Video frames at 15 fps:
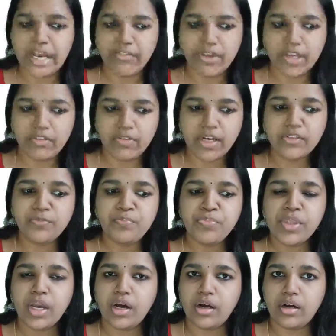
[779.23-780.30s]

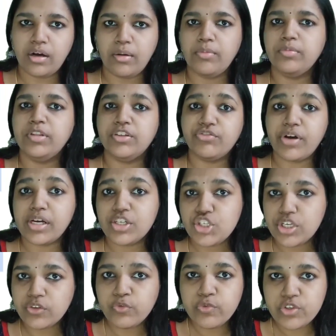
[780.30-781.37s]
Aveva, the
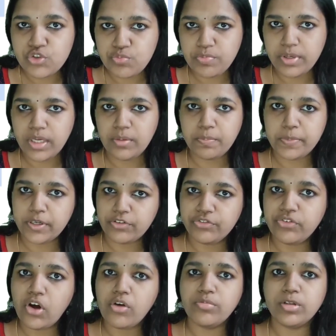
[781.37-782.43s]
functions which being
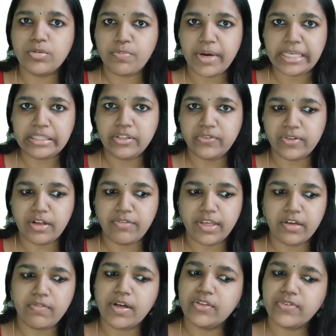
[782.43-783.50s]
performed by these
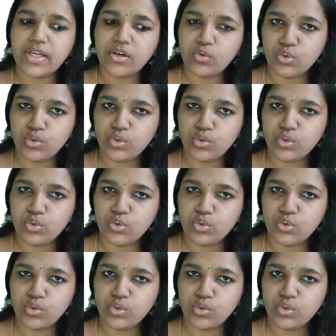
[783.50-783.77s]
Avevas are